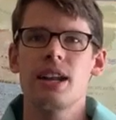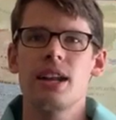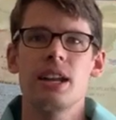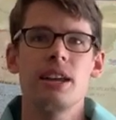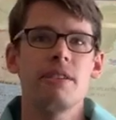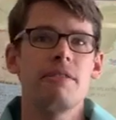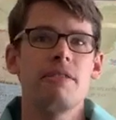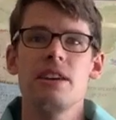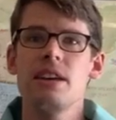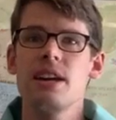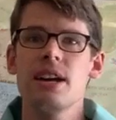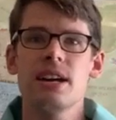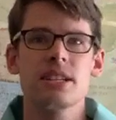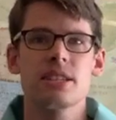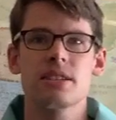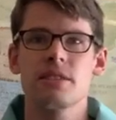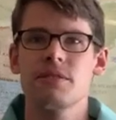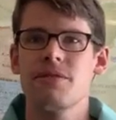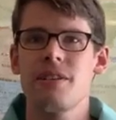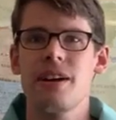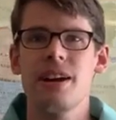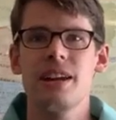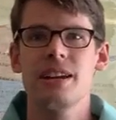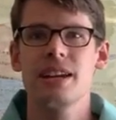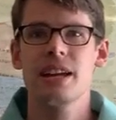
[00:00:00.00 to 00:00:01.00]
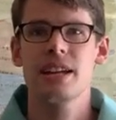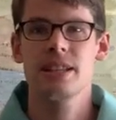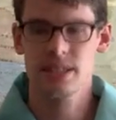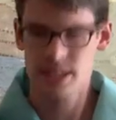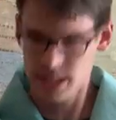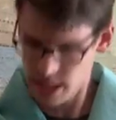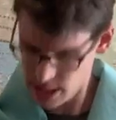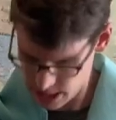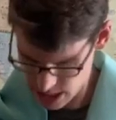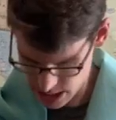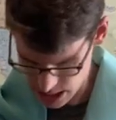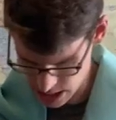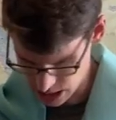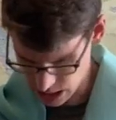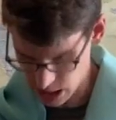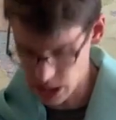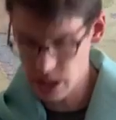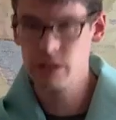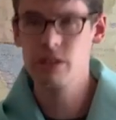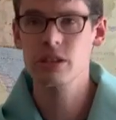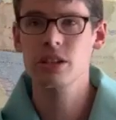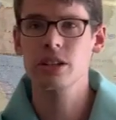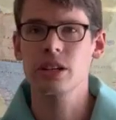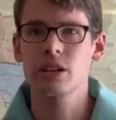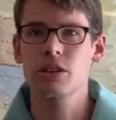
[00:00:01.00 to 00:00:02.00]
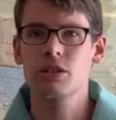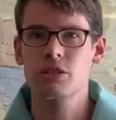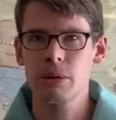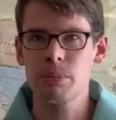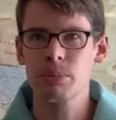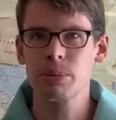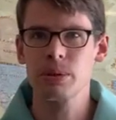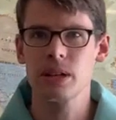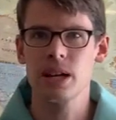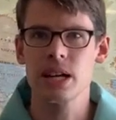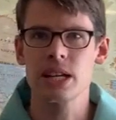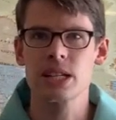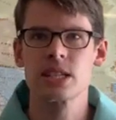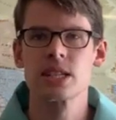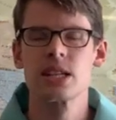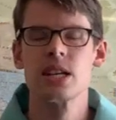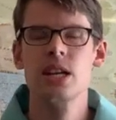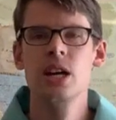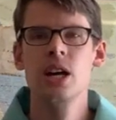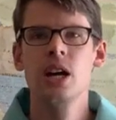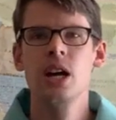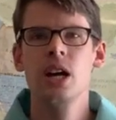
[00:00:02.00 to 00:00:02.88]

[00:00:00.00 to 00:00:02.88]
And if he has to fight against us and literally cripple us